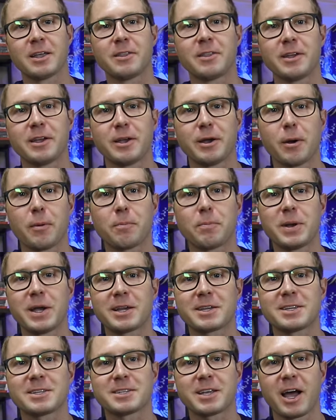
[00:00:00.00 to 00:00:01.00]
the
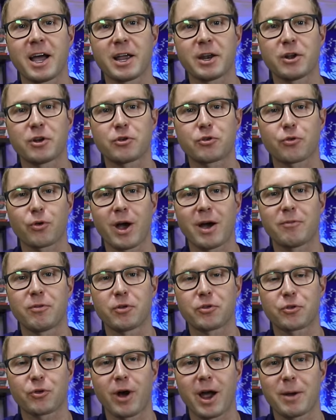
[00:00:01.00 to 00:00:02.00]
Peak Design
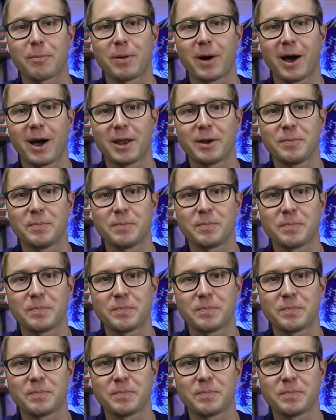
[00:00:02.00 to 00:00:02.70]
Travel Tripod.